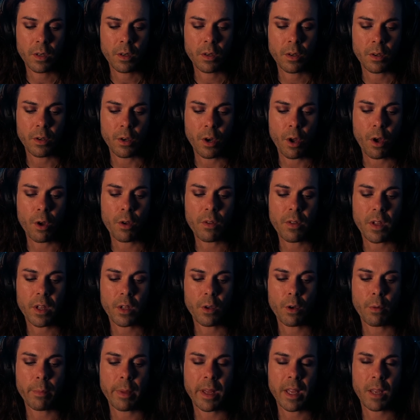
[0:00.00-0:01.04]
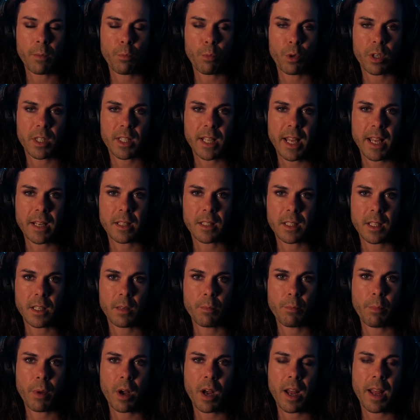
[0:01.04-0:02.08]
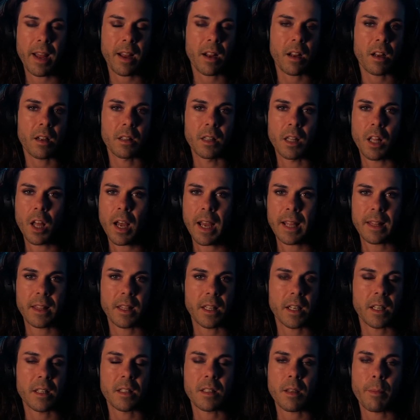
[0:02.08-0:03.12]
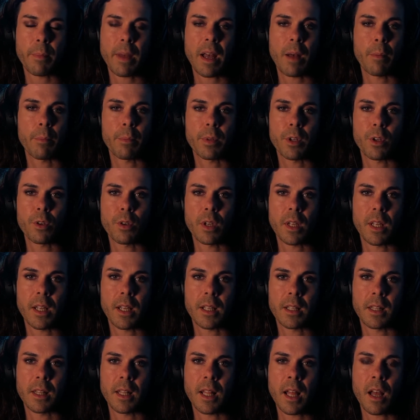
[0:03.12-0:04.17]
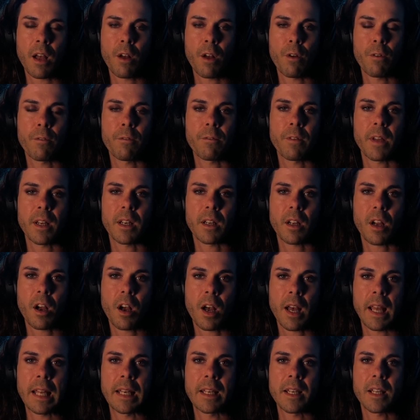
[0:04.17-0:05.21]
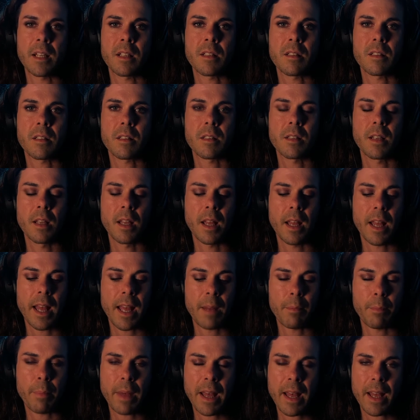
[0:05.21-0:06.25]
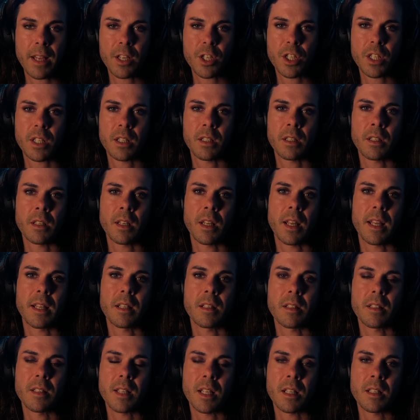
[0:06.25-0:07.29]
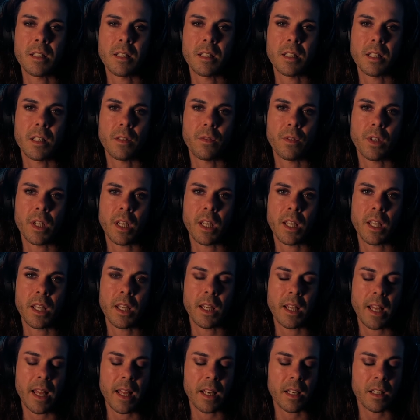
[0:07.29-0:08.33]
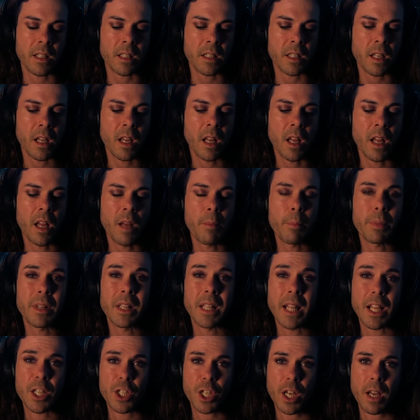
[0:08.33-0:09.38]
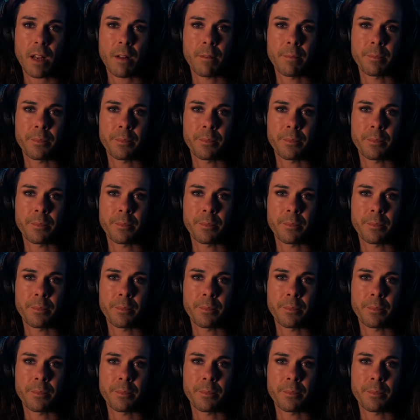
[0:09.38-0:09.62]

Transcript: know that you're being protected by a light that is about beauty and love and kindness and passion and sensitivity and pleasure.